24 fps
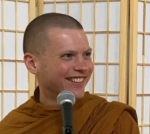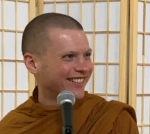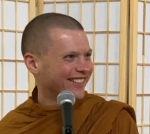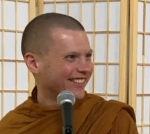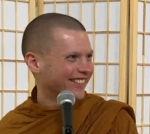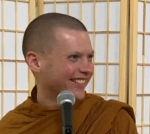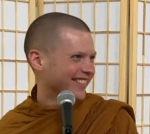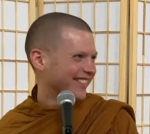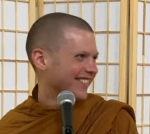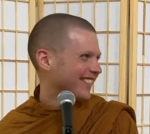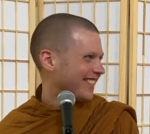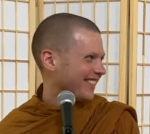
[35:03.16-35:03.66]

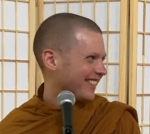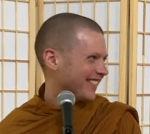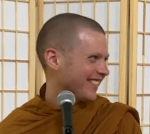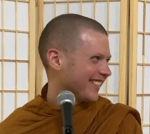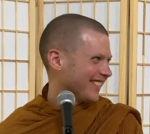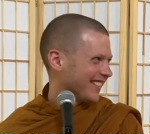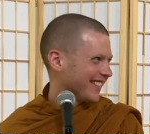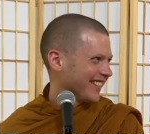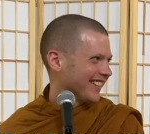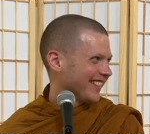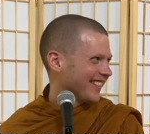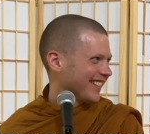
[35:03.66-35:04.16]

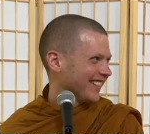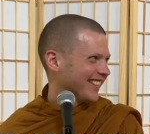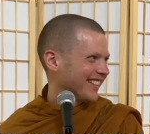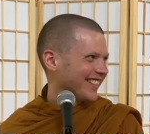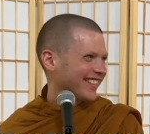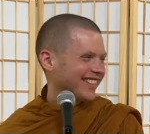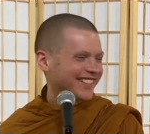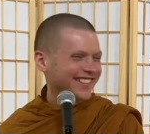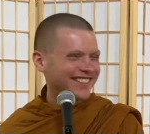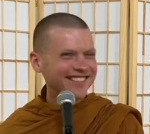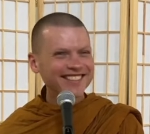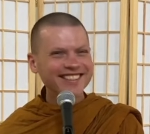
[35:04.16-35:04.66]

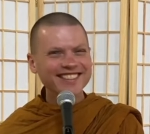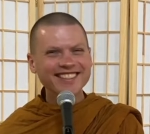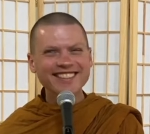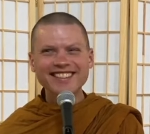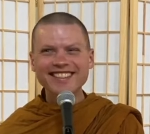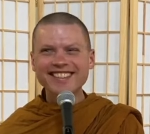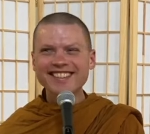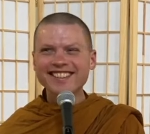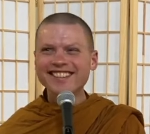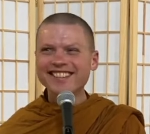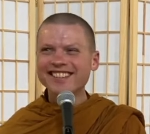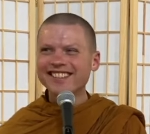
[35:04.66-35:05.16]

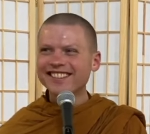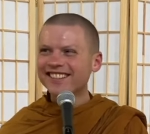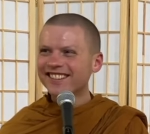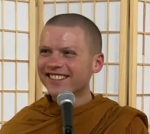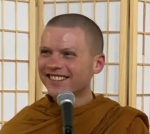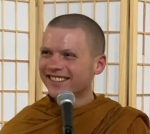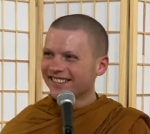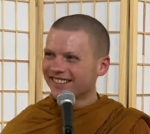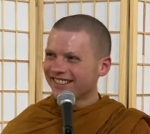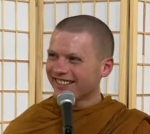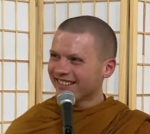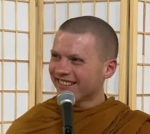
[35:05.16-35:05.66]

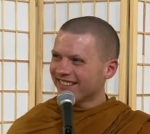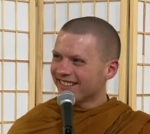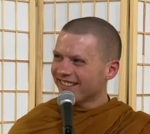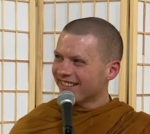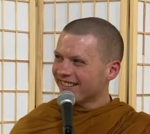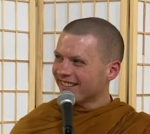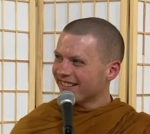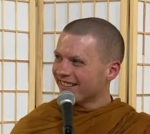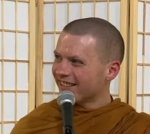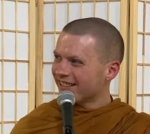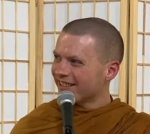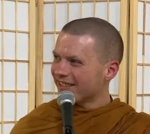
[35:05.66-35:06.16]

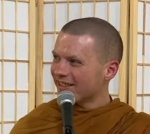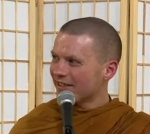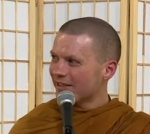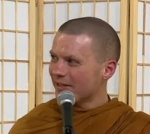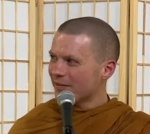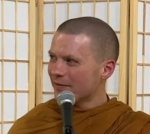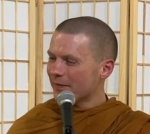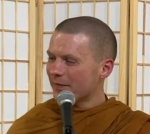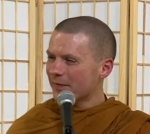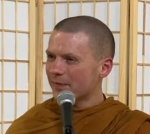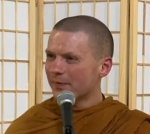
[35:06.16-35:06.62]
[no speech]